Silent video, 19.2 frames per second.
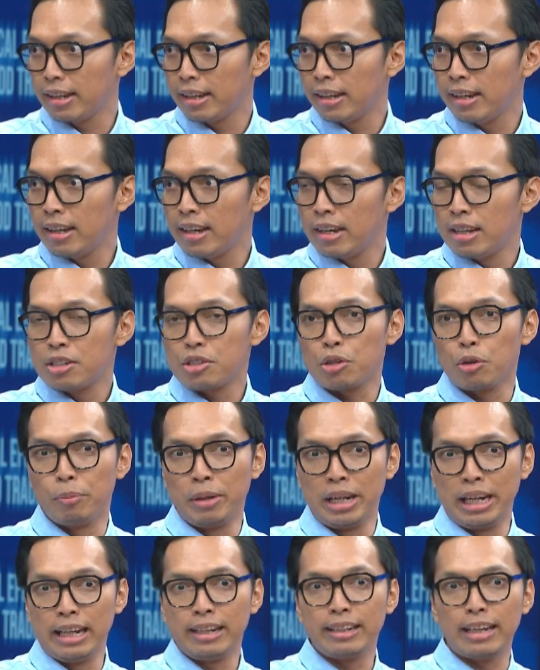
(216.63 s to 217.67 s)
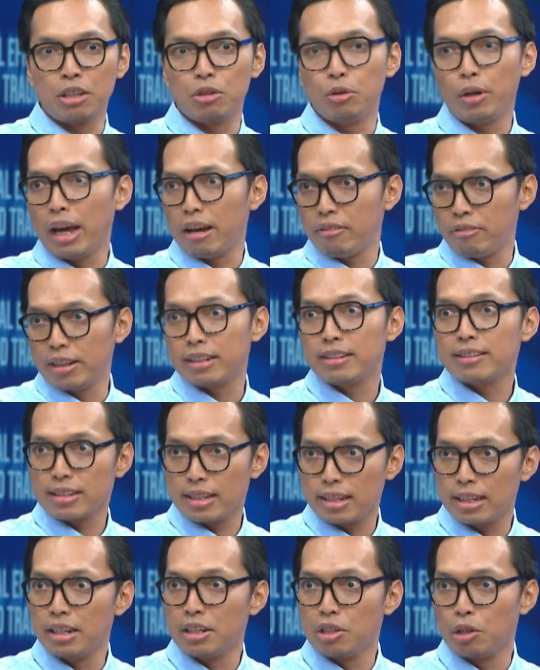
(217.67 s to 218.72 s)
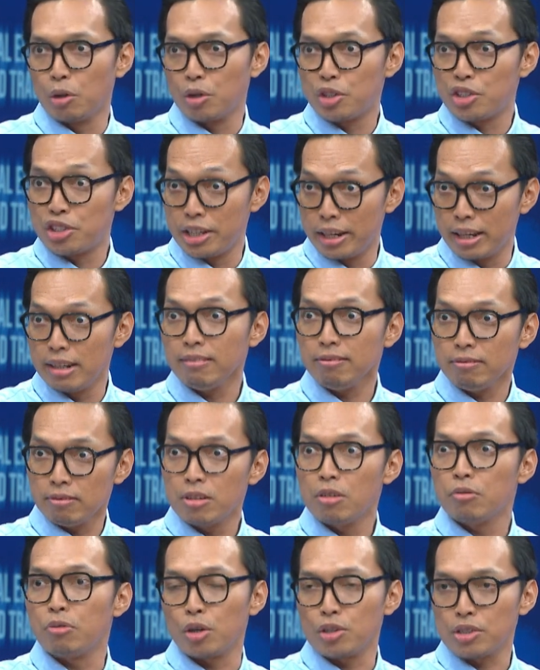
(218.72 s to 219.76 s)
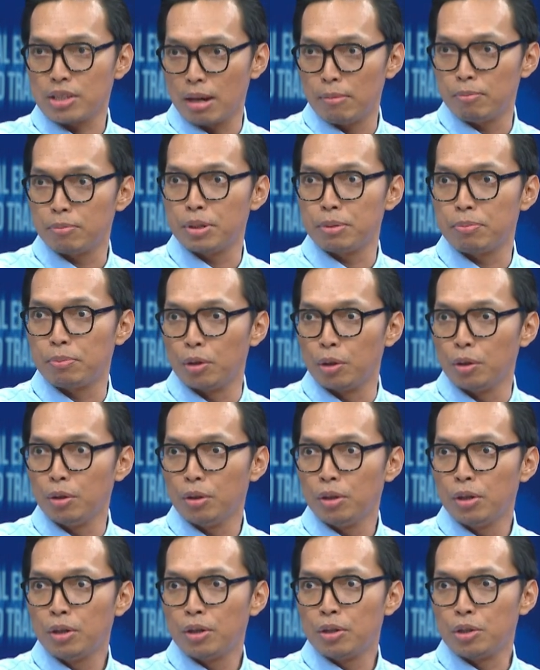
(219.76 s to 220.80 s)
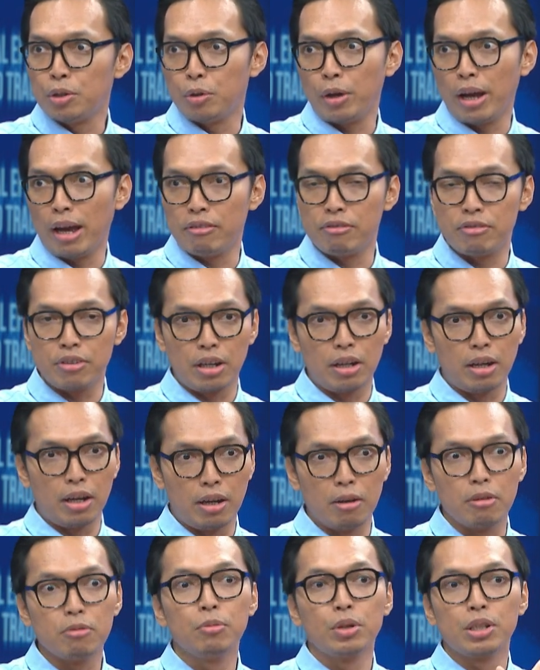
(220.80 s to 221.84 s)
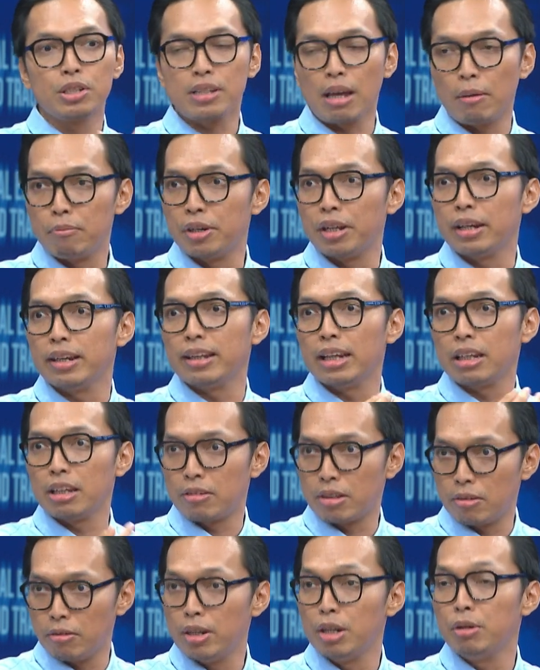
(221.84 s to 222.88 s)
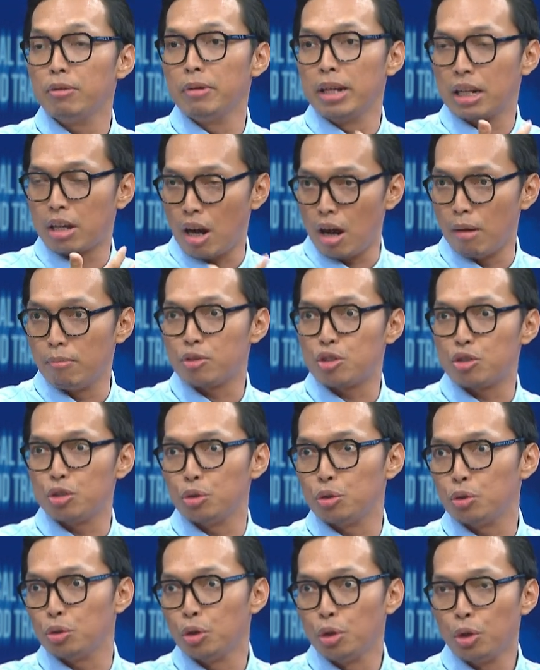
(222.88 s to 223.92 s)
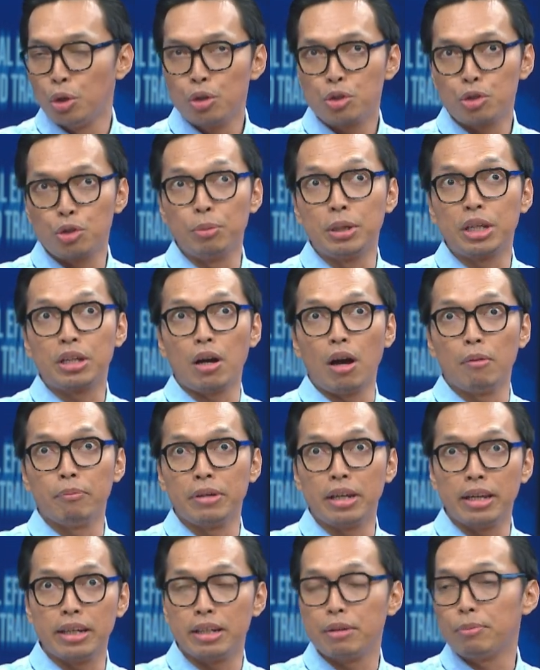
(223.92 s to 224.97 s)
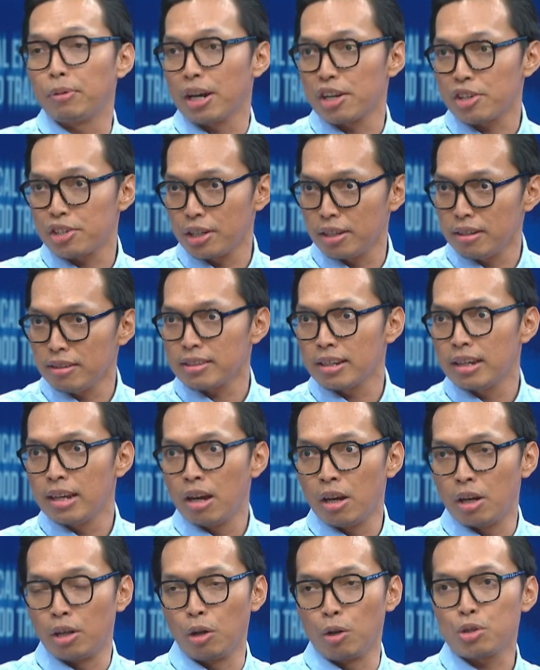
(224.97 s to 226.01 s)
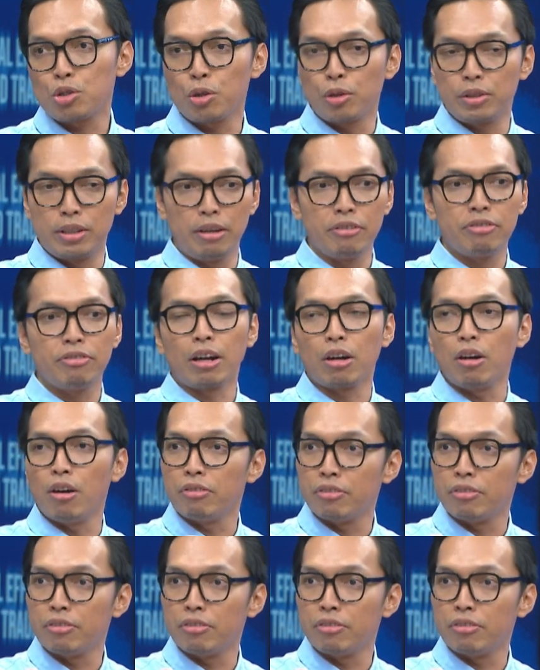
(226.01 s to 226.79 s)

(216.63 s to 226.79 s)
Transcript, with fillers: Mm-hmm. So meaning that you have it in your gene, mm-hmm. or some people, you have uh, someday that it will, will come to, to become a depression, and also the effect of